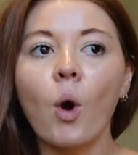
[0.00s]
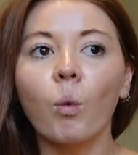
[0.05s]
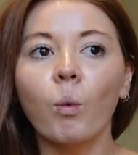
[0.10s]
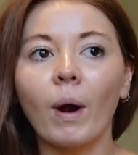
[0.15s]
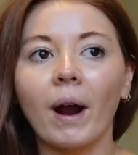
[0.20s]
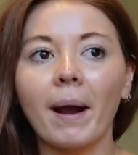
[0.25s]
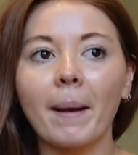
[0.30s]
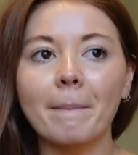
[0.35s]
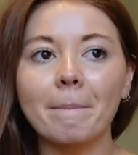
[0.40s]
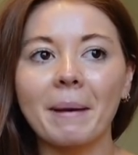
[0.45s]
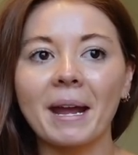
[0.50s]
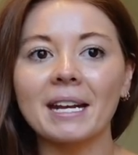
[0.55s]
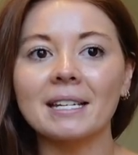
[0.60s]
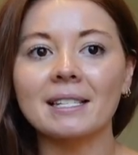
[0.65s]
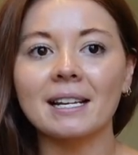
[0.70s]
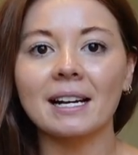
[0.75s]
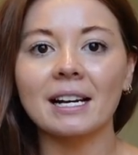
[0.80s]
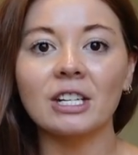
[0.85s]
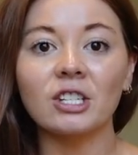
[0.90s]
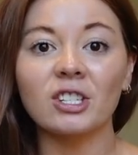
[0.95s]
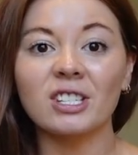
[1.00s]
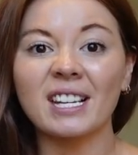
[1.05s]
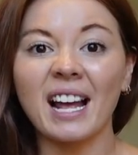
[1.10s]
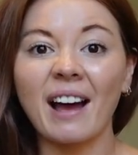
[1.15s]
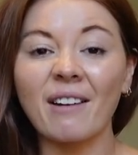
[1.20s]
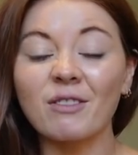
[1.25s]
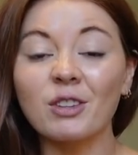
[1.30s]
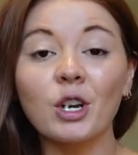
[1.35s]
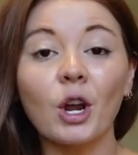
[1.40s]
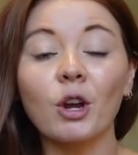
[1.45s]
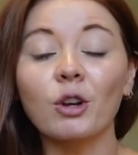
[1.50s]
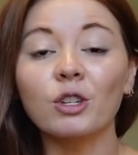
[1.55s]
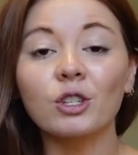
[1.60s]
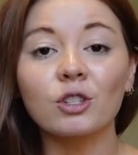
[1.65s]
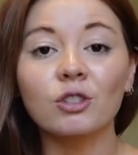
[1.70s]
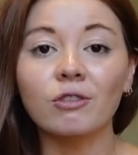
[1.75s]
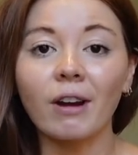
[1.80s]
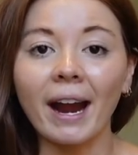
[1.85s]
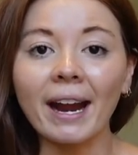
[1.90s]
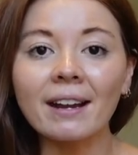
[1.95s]
where I basically just have no
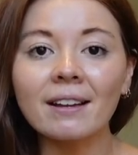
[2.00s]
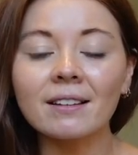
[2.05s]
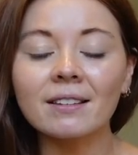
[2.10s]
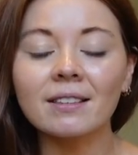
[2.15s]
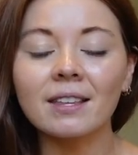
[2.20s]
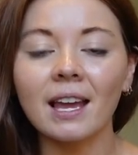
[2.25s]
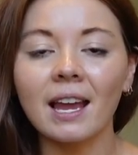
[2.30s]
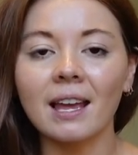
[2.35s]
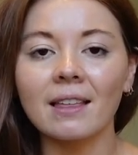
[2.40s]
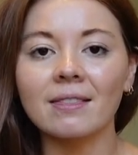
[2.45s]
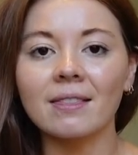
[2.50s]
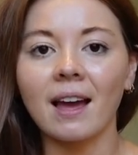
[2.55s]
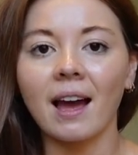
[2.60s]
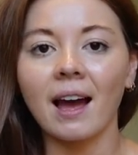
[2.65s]
strength in